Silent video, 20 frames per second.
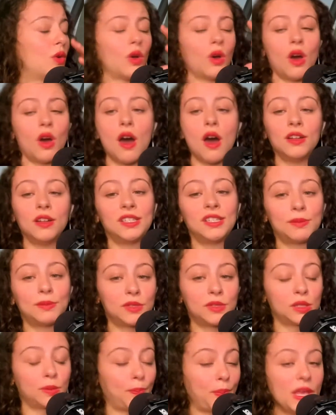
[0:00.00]

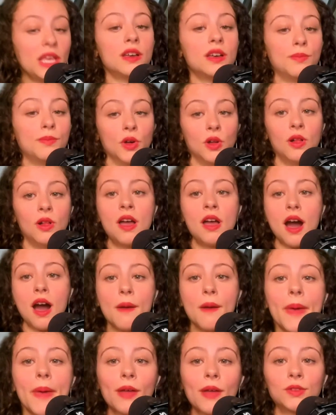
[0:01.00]
unspeakable
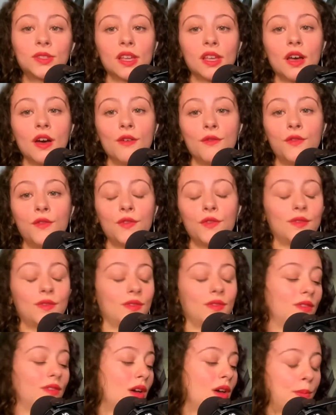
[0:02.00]
amounts of
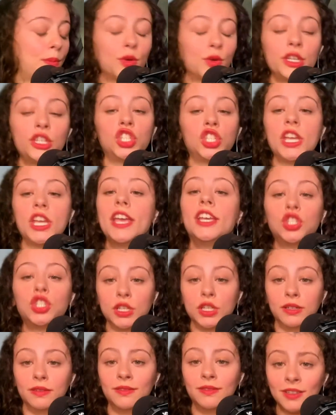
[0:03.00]

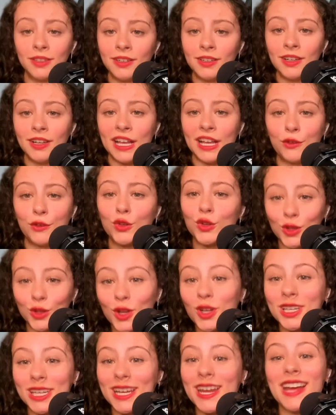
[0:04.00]
appreciation if you're
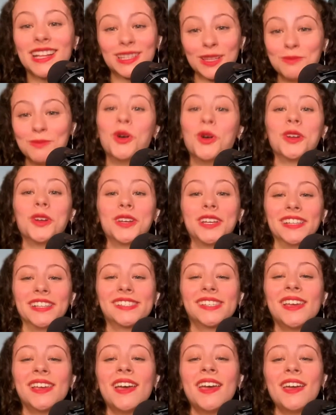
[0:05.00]
looking at the
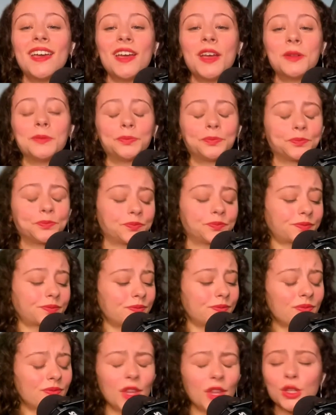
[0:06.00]
markets.
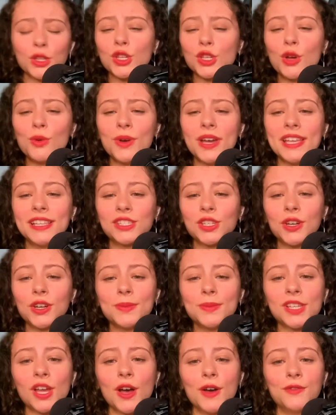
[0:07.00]
So in
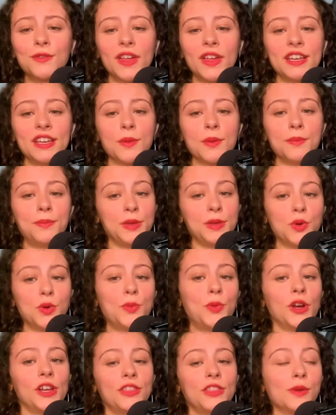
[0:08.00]
terms of like people
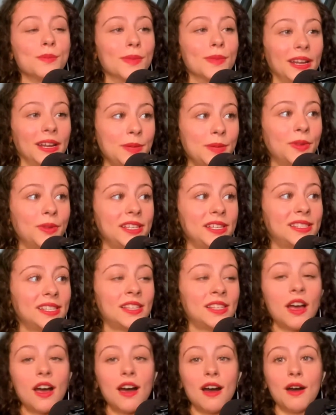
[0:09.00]
putting their money
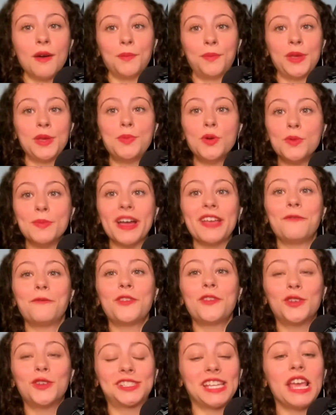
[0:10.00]
places, people might
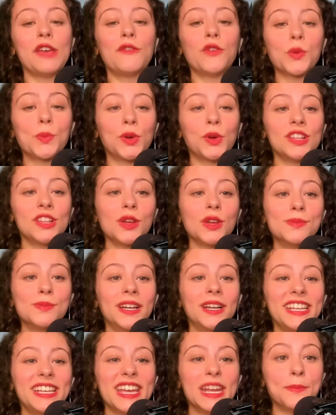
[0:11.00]
feel safer putting their
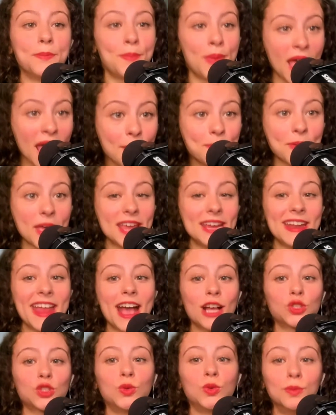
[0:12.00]
money in Pepe, an
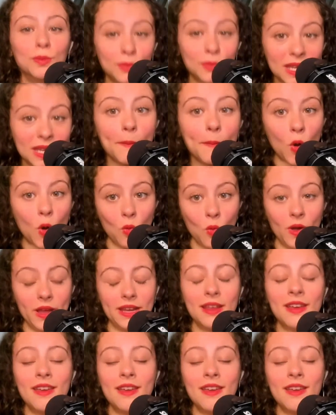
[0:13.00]
actual meme coin,